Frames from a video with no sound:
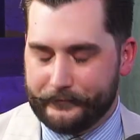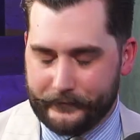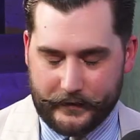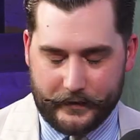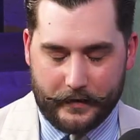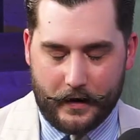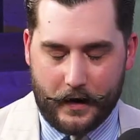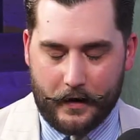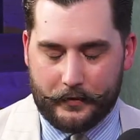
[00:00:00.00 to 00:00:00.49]

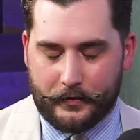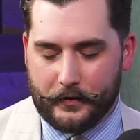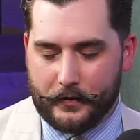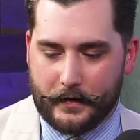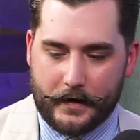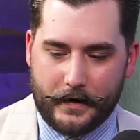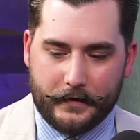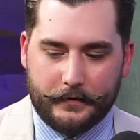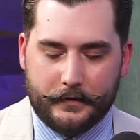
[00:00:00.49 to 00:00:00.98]

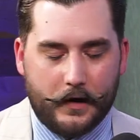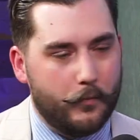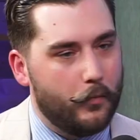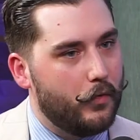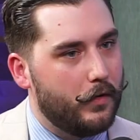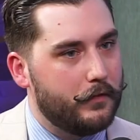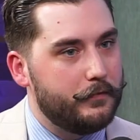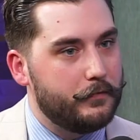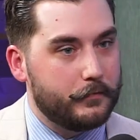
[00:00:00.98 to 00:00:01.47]
author Tom
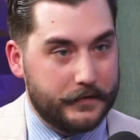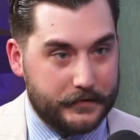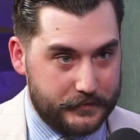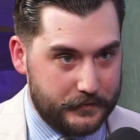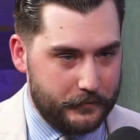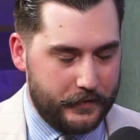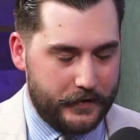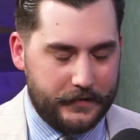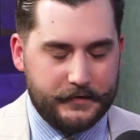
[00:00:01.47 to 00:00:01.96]
Wolfe, rest
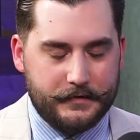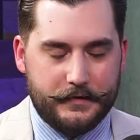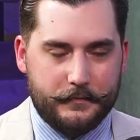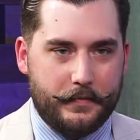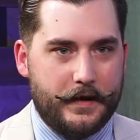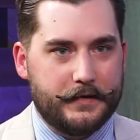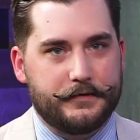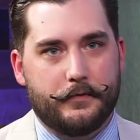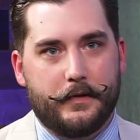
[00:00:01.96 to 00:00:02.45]
in peace. He
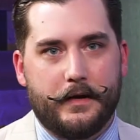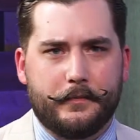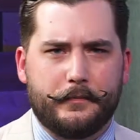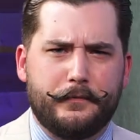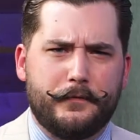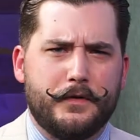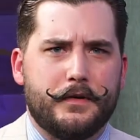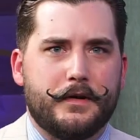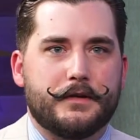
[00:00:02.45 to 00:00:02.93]
passed away a
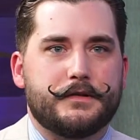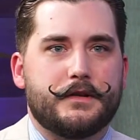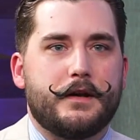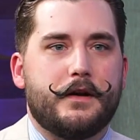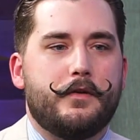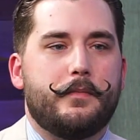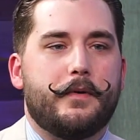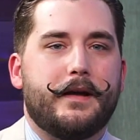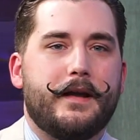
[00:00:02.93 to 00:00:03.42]
few years
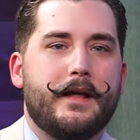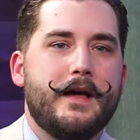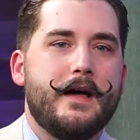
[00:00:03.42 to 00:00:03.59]
ago, but